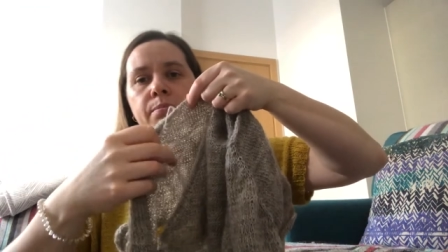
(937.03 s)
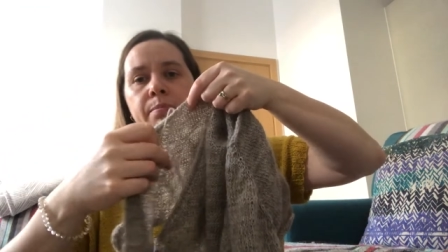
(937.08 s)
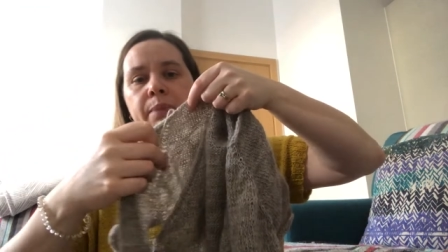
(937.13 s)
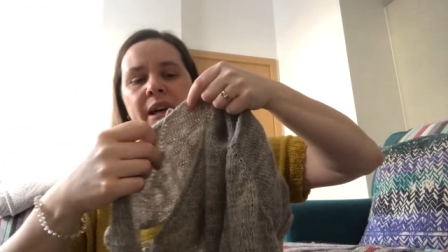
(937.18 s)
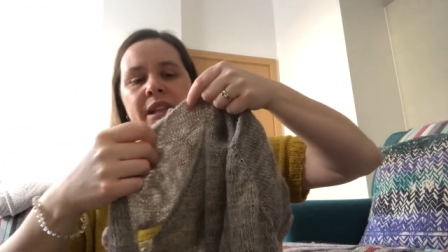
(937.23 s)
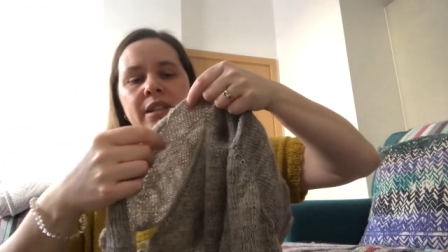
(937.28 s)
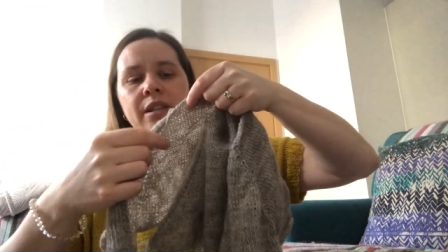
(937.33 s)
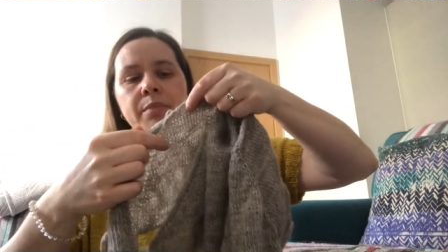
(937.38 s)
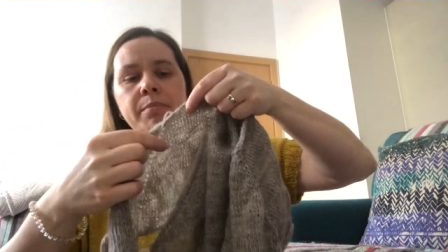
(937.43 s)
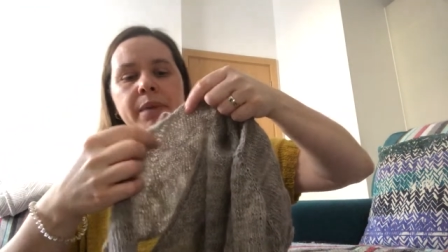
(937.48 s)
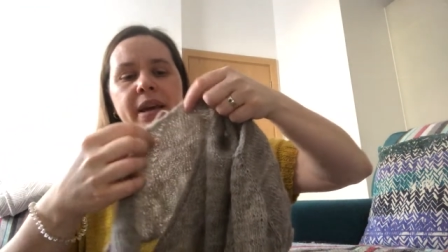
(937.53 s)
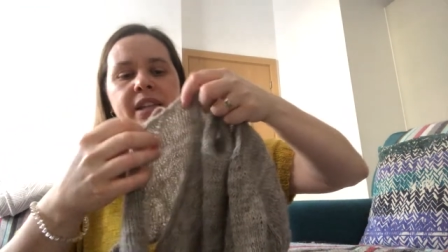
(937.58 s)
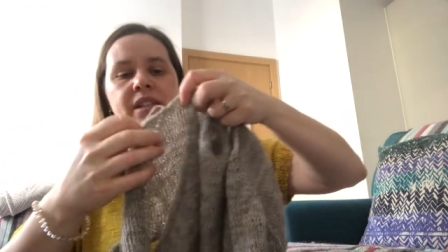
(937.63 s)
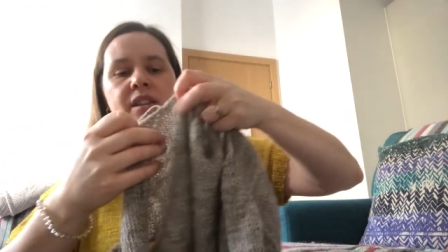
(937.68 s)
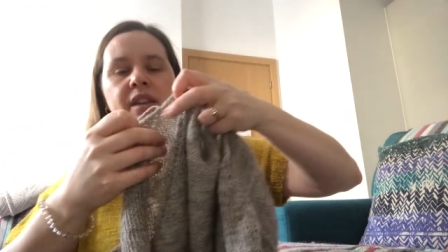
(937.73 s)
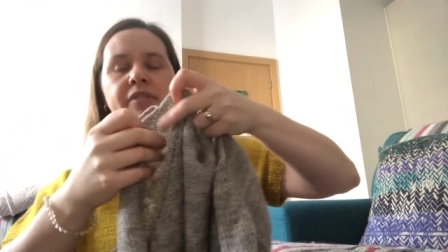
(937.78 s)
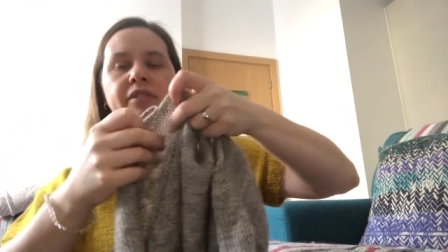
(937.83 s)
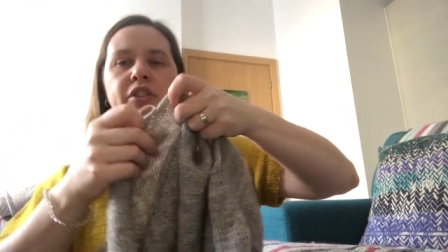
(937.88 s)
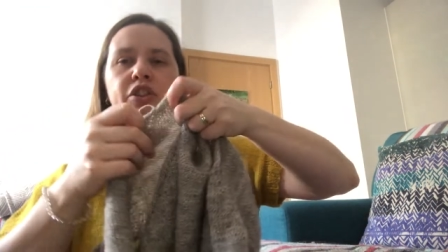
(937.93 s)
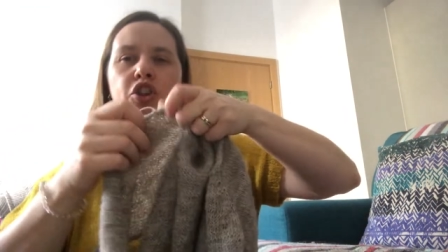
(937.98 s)
button
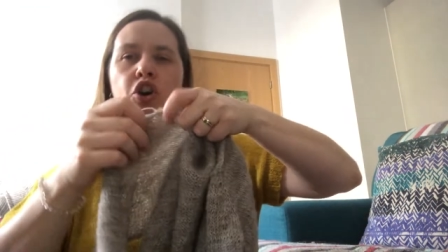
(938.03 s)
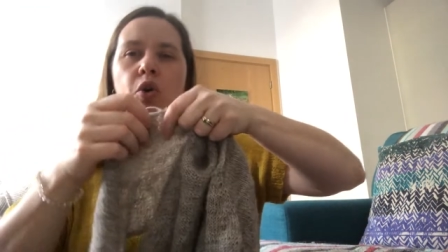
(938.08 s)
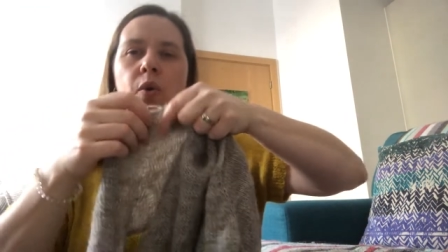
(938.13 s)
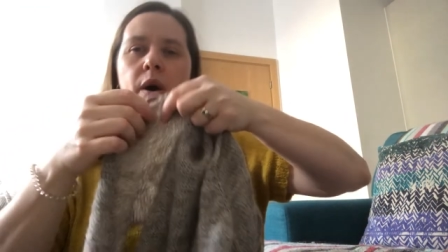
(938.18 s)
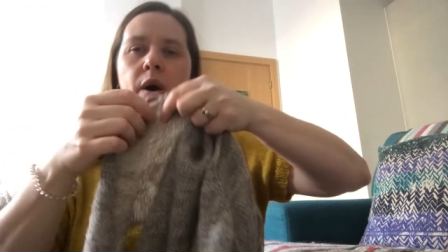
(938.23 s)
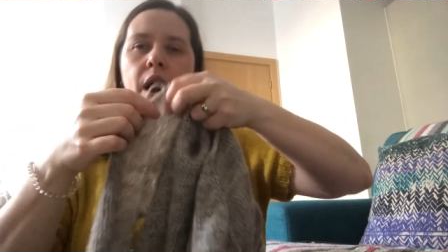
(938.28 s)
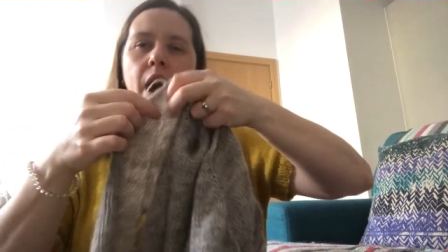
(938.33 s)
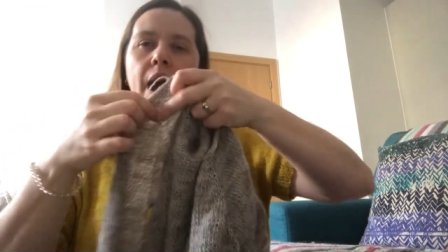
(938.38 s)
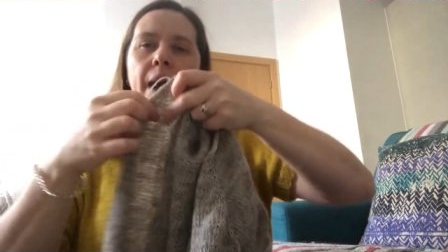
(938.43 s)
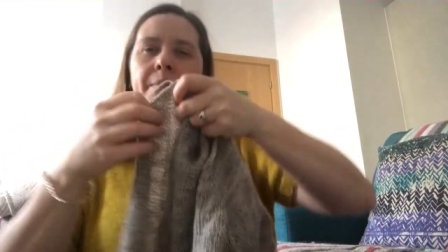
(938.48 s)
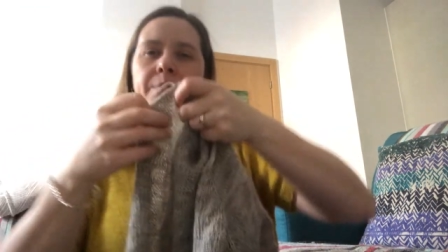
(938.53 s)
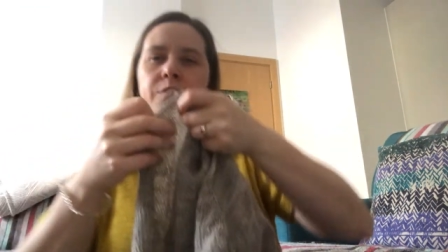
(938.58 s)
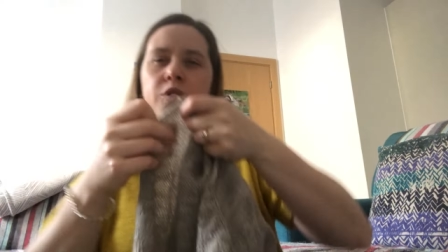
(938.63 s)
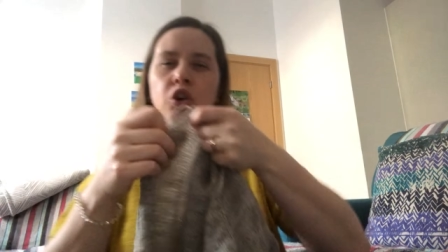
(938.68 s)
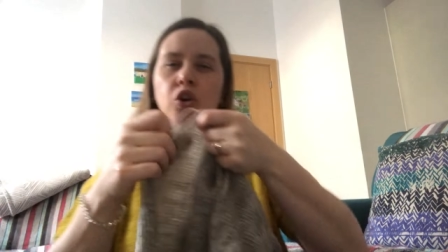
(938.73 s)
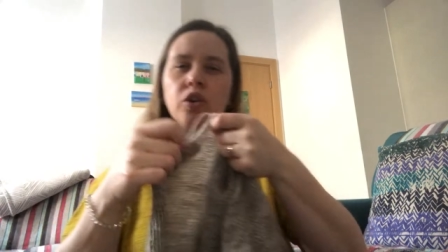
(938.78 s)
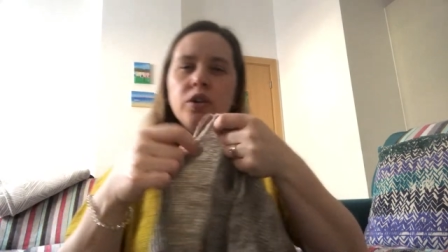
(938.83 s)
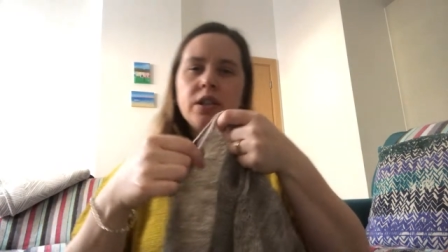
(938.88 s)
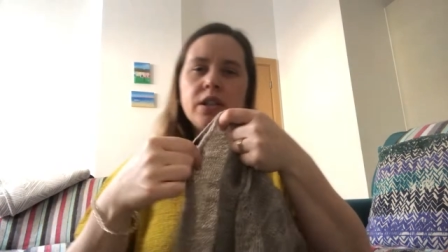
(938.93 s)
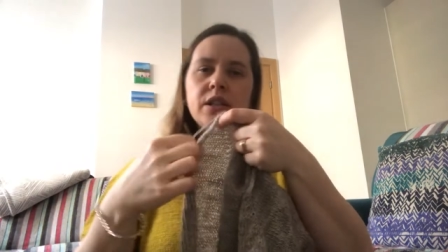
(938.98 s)
band even though I'm
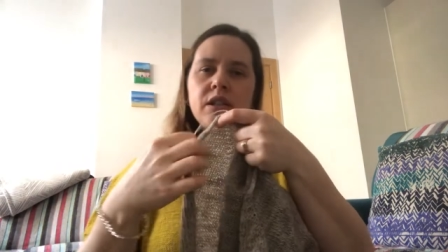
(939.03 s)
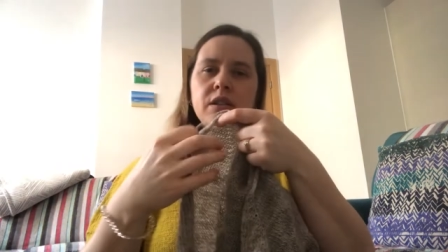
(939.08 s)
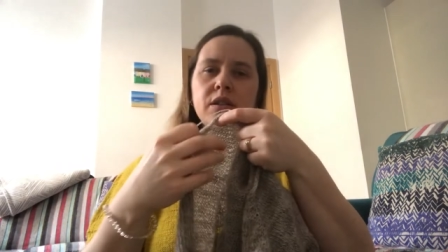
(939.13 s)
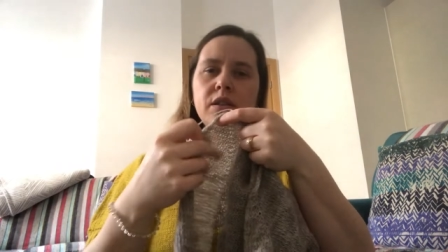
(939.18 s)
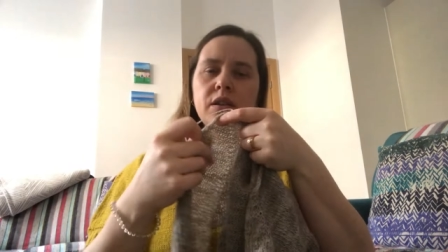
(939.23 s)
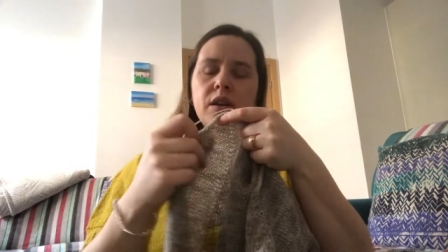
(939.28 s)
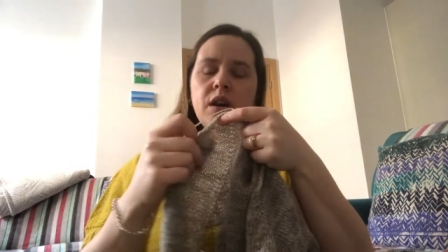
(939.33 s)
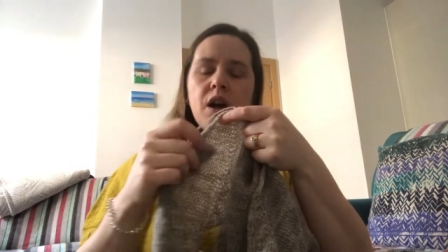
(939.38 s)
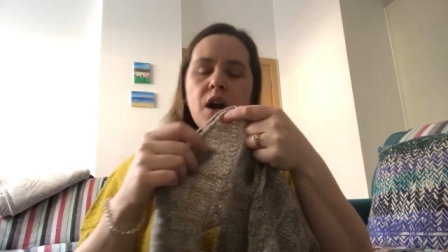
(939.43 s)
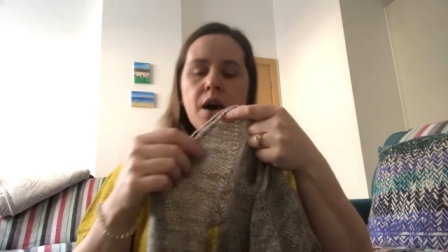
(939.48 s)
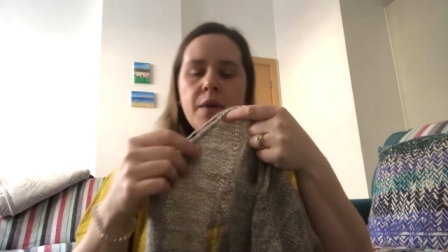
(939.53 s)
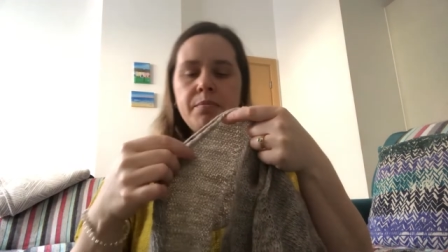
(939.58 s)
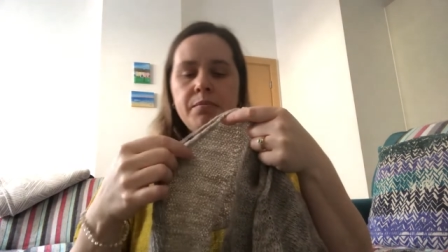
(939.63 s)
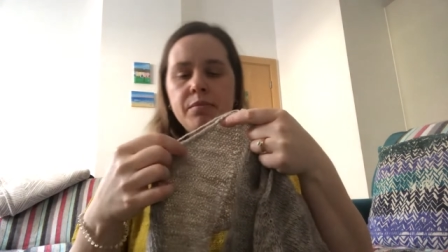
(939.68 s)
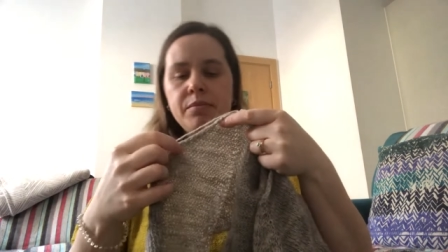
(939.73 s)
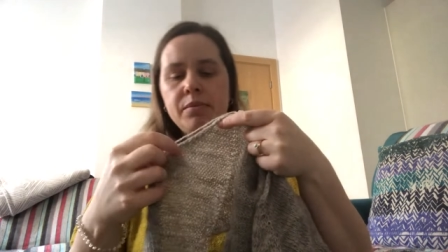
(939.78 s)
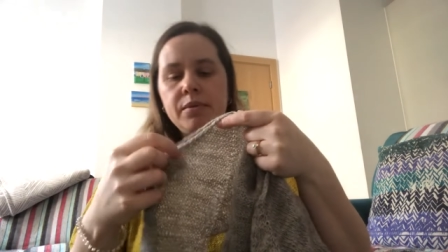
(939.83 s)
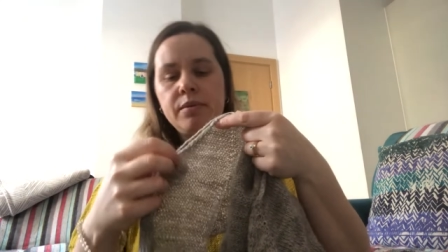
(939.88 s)
not um,